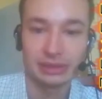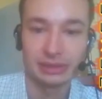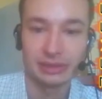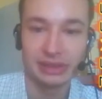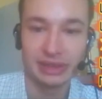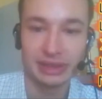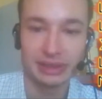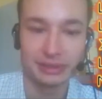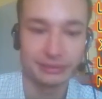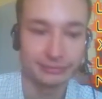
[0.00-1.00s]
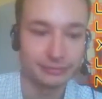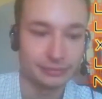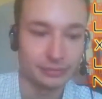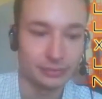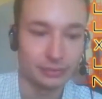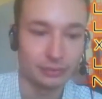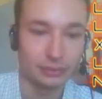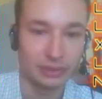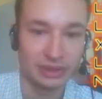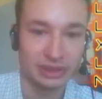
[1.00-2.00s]
to the ACU.
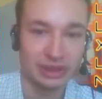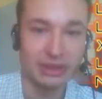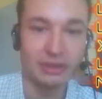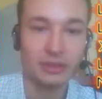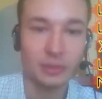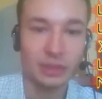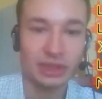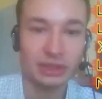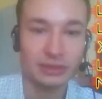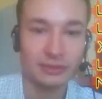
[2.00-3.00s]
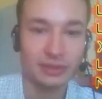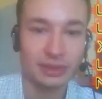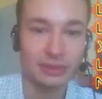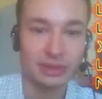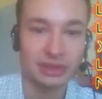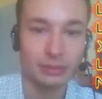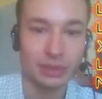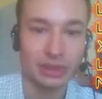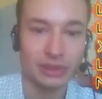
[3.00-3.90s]
Who's still not reached veteran C1.